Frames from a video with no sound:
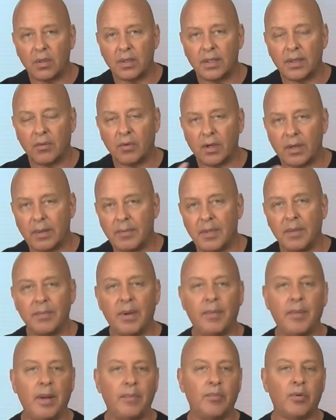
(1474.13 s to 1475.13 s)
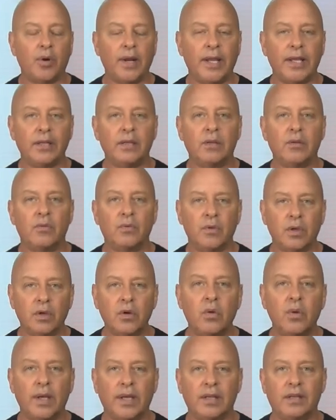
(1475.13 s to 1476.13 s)
And what do I mean by my brain? Real
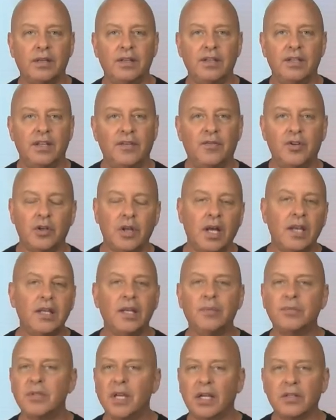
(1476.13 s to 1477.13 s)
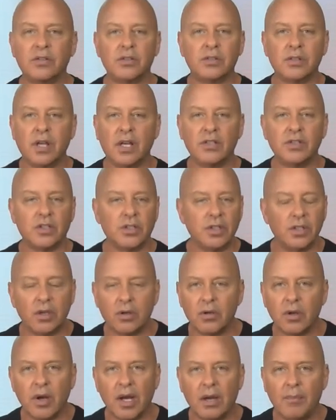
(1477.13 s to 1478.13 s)
quick. If you're not hip to exercise and you
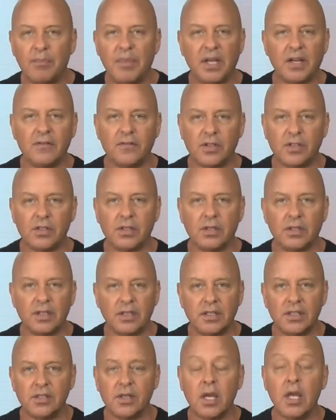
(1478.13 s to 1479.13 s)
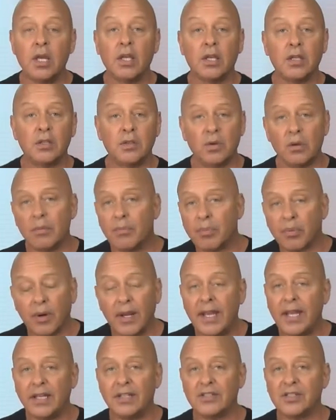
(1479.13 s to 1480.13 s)
don't know how beneficial it is, your
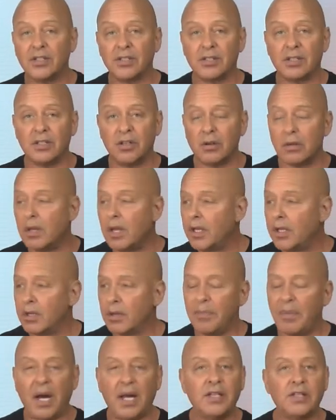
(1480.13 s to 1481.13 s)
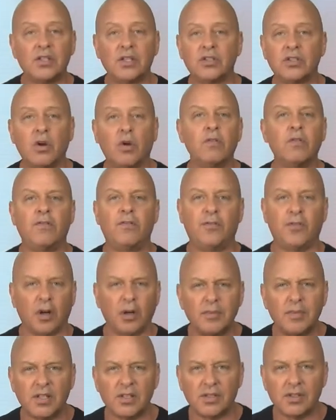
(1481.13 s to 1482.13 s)
brain is your body's its own
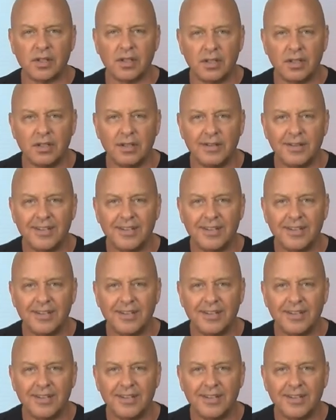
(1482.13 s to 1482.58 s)
pharmacy.